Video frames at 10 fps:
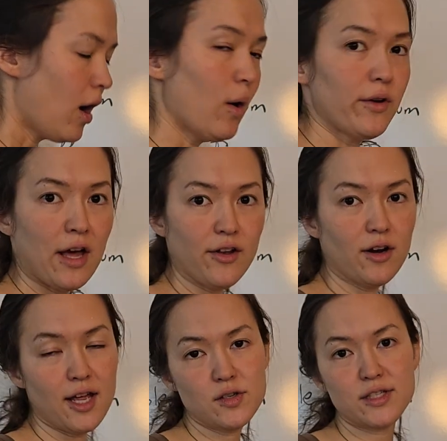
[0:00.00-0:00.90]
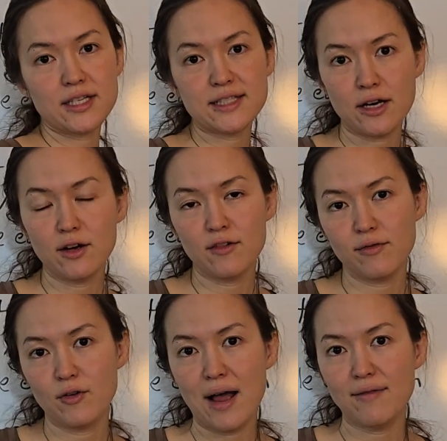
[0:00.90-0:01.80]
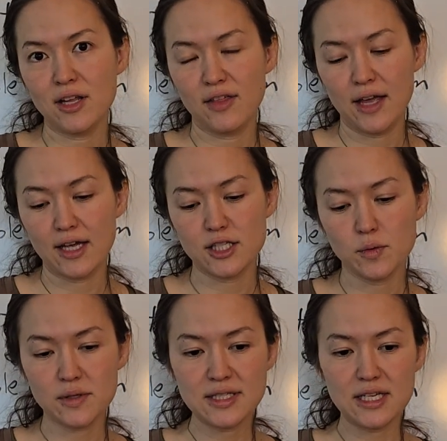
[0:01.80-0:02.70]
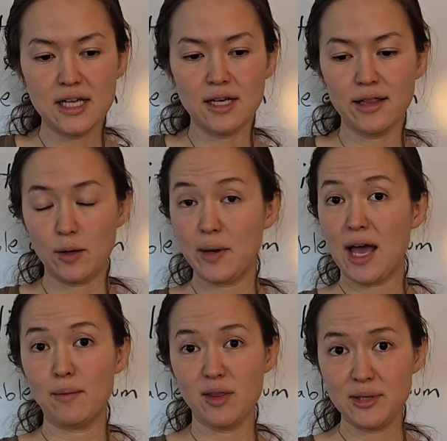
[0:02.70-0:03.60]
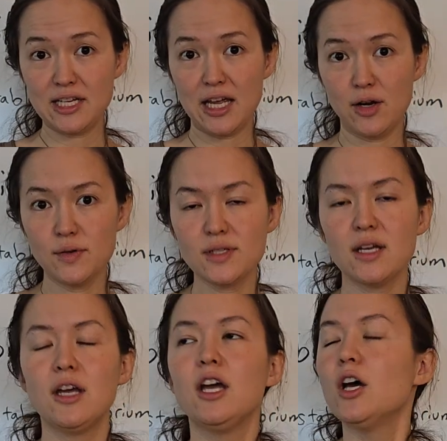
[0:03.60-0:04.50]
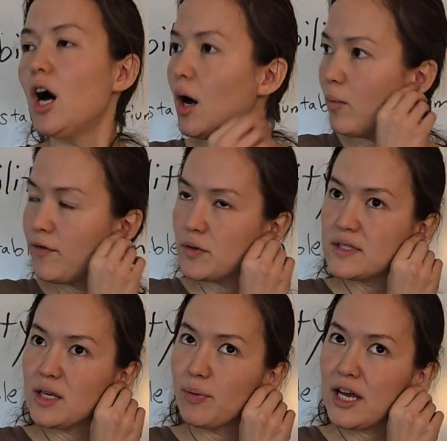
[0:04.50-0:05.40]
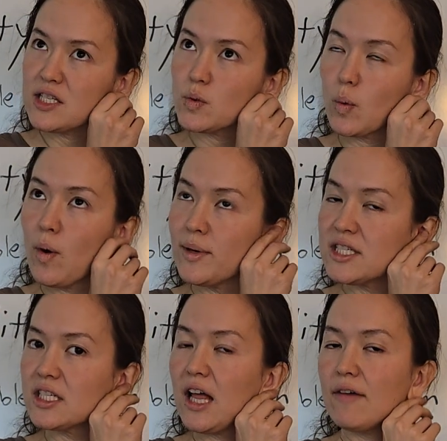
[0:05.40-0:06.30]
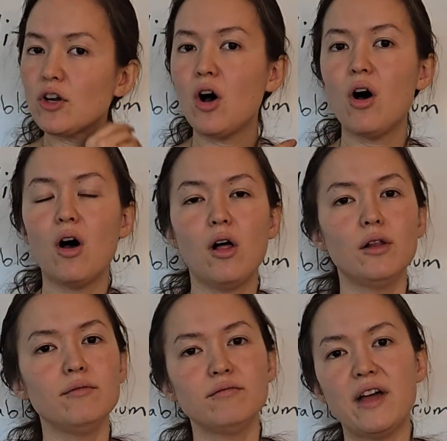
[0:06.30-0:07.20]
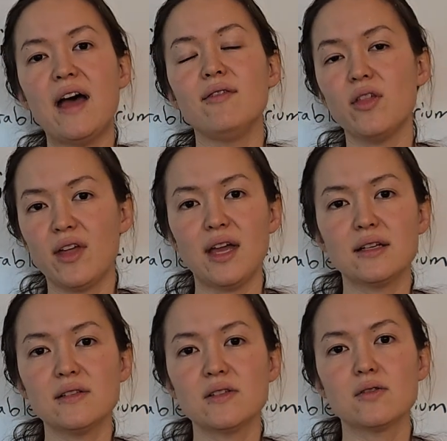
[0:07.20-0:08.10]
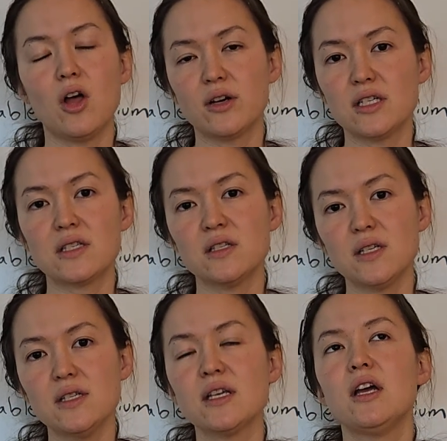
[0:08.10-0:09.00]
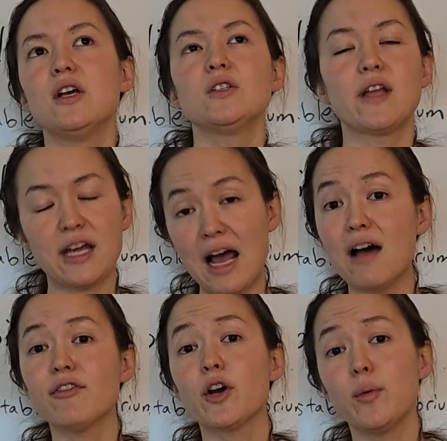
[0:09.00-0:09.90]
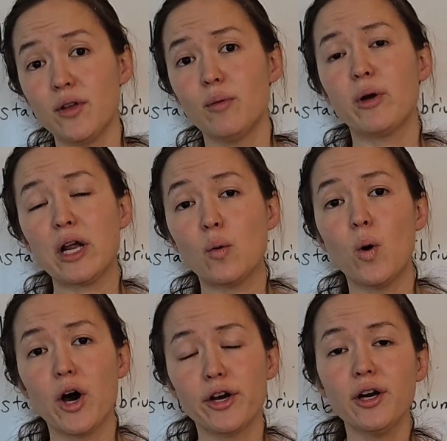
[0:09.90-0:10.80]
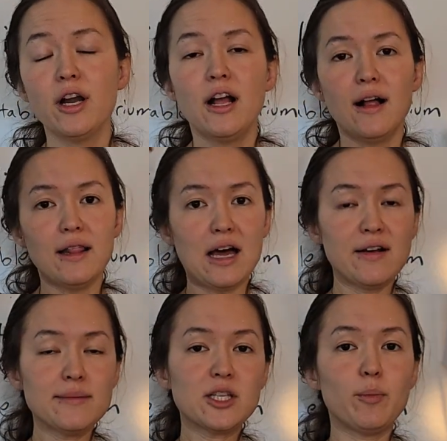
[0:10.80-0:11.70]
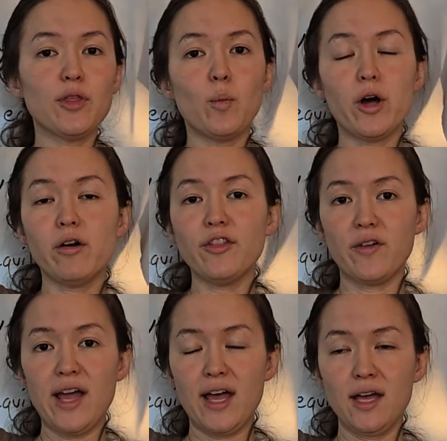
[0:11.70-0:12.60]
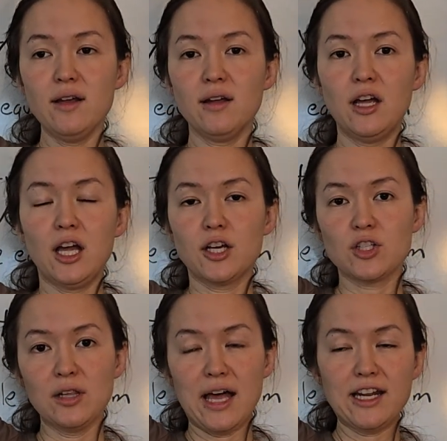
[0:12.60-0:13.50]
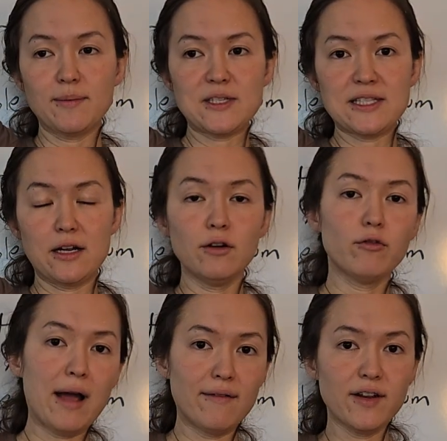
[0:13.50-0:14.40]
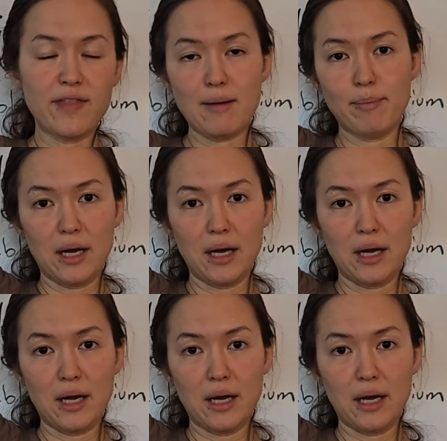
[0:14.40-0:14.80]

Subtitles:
oh, another interesting center of gravity thing is you will see, like we had with the potatoes, if you see places where women still have to haul heavy things long distances, so like in Africa where they're bringing water, a lot of times they'll put the water on their head because they're lining up the center of gravity of that